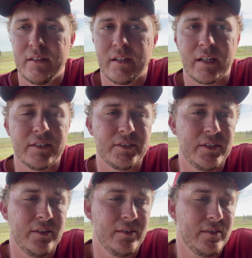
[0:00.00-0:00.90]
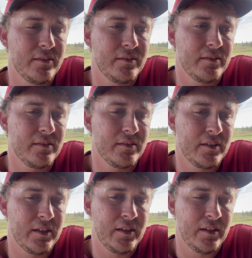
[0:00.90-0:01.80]
guess you,
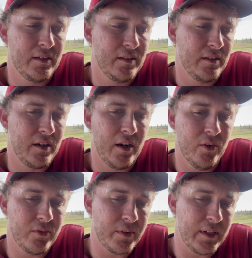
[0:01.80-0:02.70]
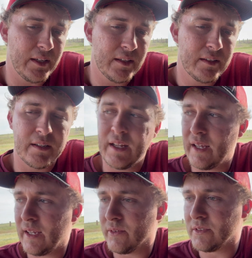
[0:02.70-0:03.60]
hopefully
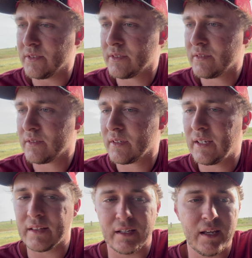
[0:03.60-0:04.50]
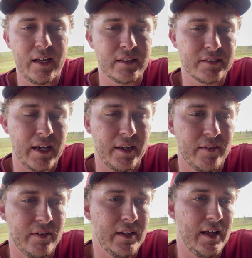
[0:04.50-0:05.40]
today was get the kinks out
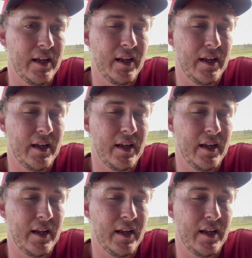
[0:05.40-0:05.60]
of it day.